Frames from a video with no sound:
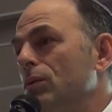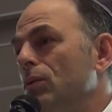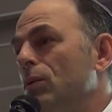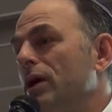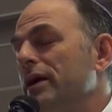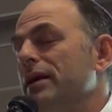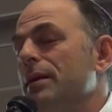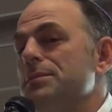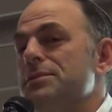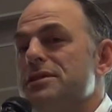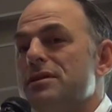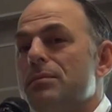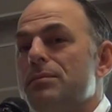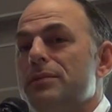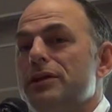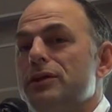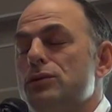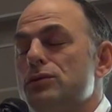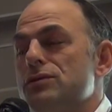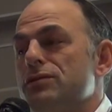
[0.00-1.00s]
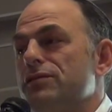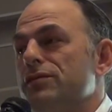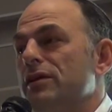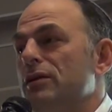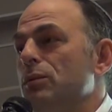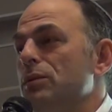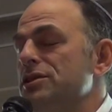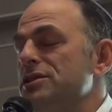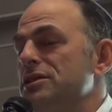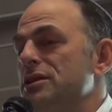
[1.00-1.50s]
why I'm somebody who's
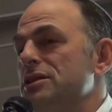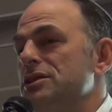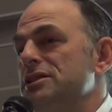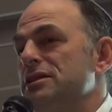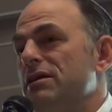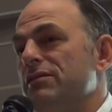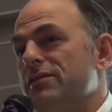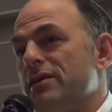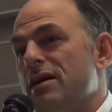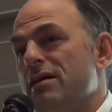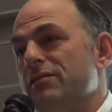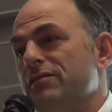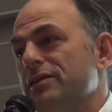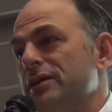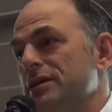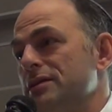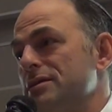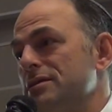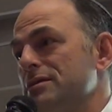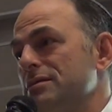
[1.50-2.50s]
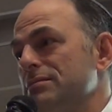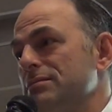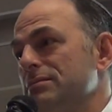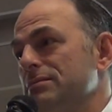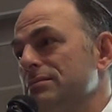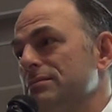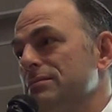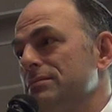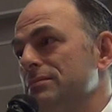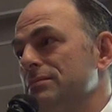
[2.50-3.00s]
filled with such self-confidence,
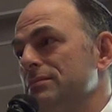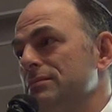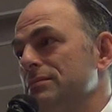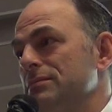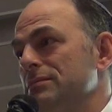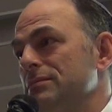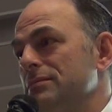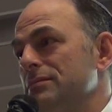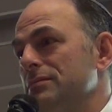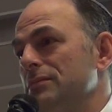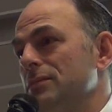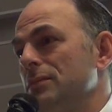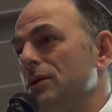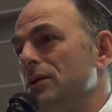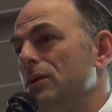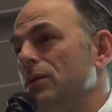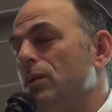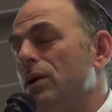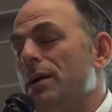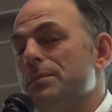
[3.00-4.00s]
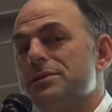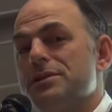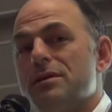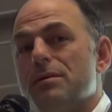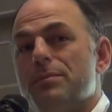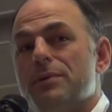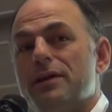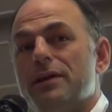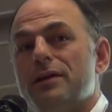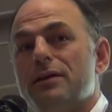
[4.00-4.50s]
why I'm
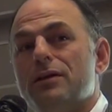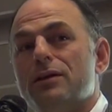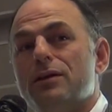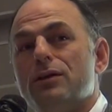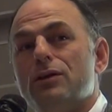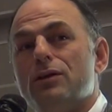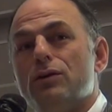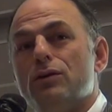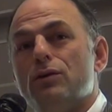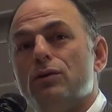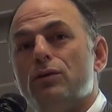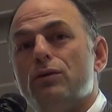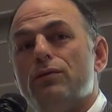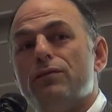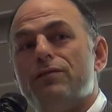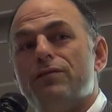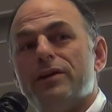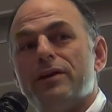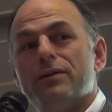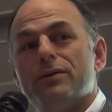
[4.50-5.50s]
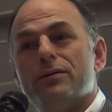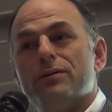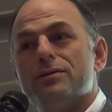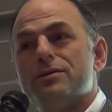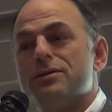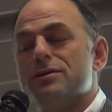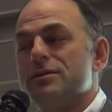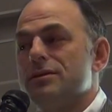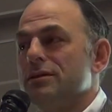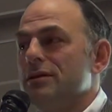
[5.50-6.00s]
somebody who
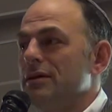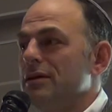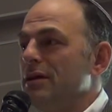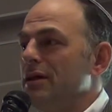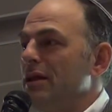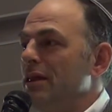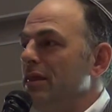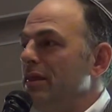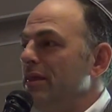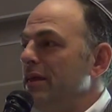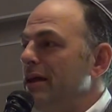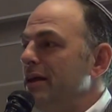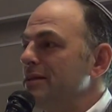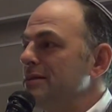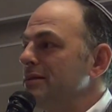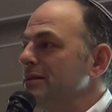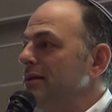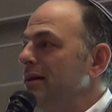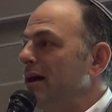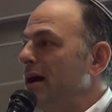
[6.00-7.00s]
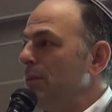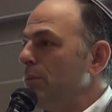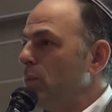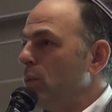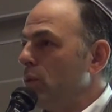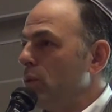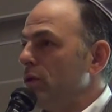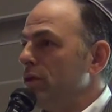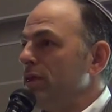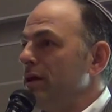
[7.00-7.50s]
feels that
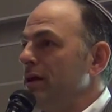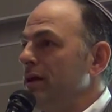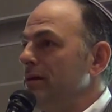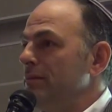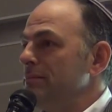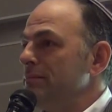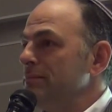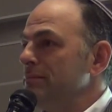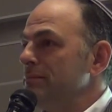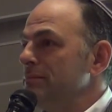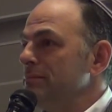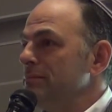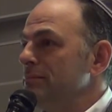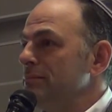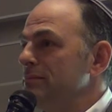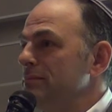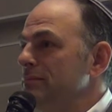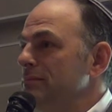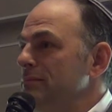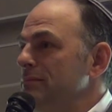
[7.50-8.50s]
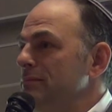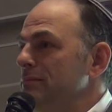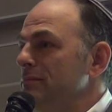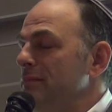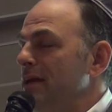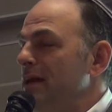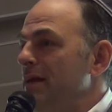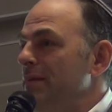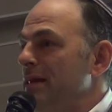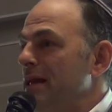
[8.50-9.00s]
I'm worthy.
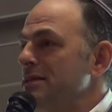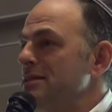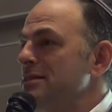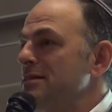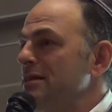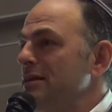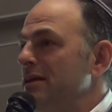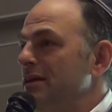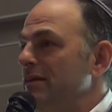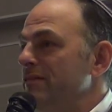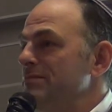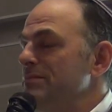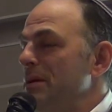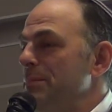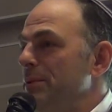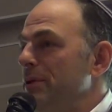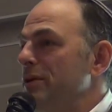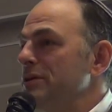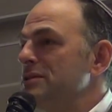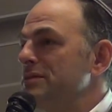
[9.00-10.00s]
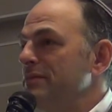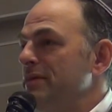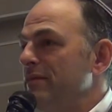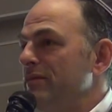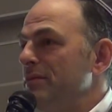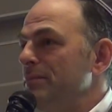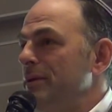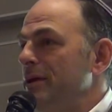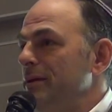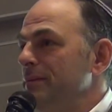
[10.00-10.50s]
And that's the gift my parents have
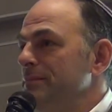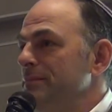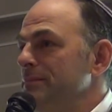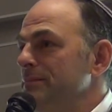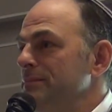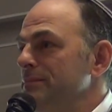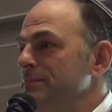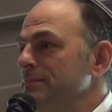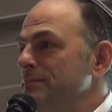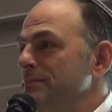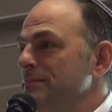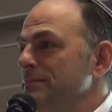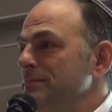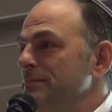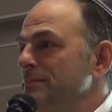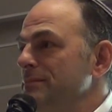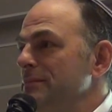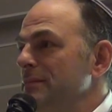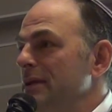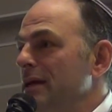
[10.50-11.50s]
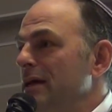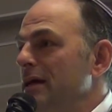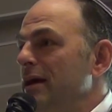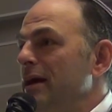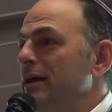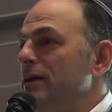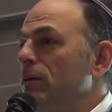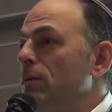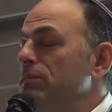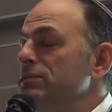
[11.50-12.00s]
given me.
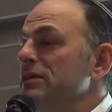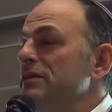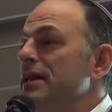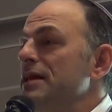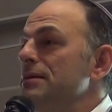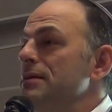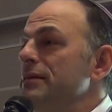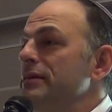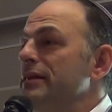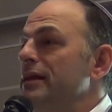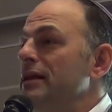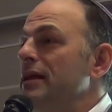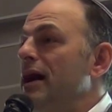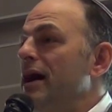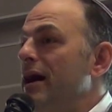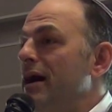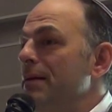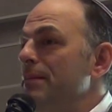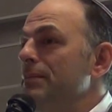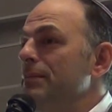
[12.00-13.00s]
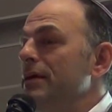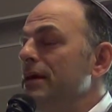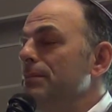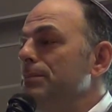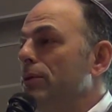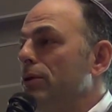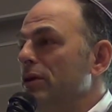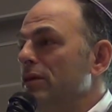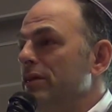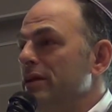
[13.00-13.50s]
And hopefully that I'm a
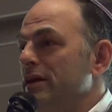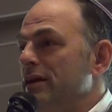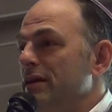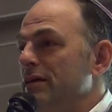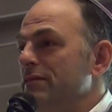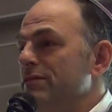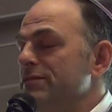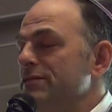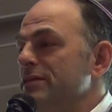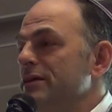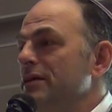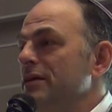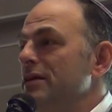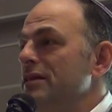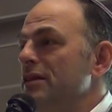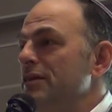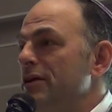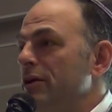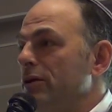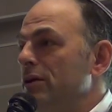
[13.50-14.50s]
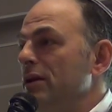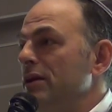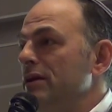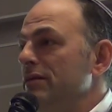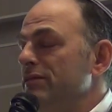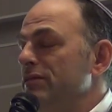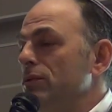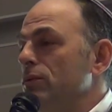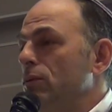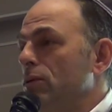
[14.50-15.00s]
part of the gift that they're going to
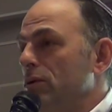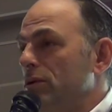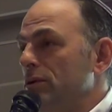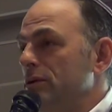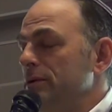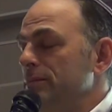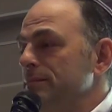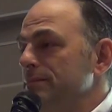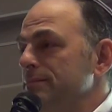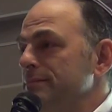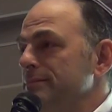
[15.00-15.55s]
leave the world.